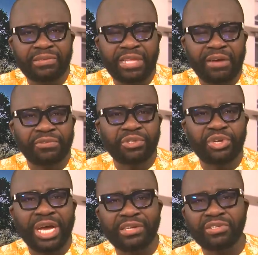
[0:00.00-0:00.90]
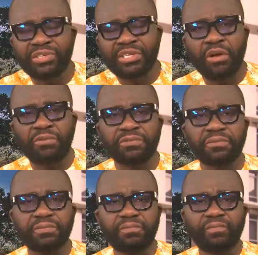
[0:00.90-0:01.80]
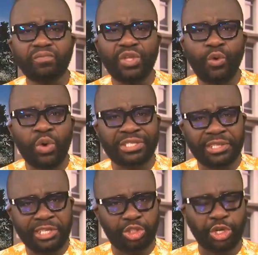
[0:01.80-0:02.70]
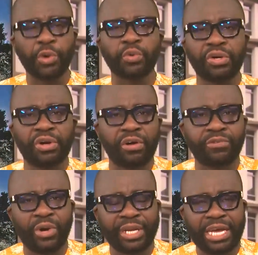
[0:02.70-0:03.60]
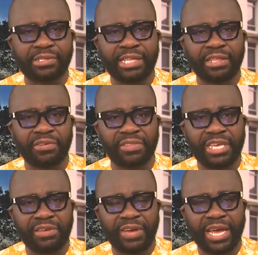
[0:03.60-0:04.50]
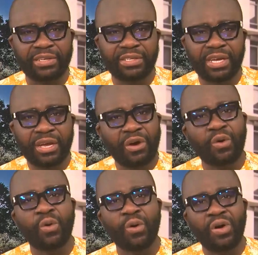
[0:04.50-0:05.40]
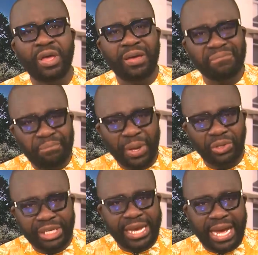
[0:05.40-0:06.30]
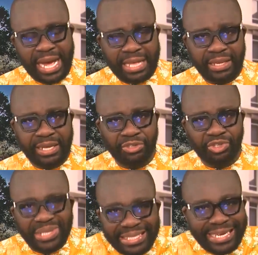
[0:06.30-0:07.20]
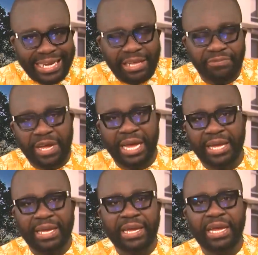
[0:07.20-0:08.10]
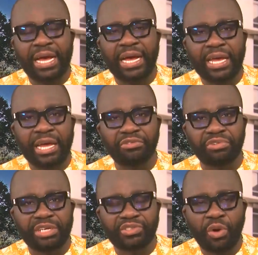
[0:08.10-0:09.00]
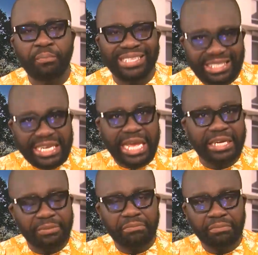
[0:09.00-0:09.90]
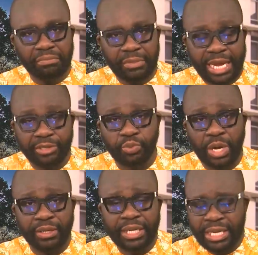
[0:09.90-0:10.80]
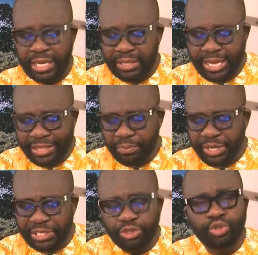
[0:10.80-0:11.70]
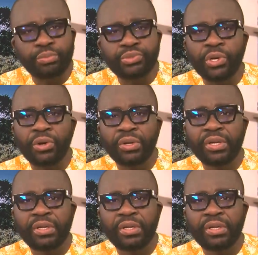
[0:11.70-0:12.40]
stuff. So you ask yourself, was it the show of organizing the, the event or building our athletes to dignify our country? So that is one. The other bit is dumsor.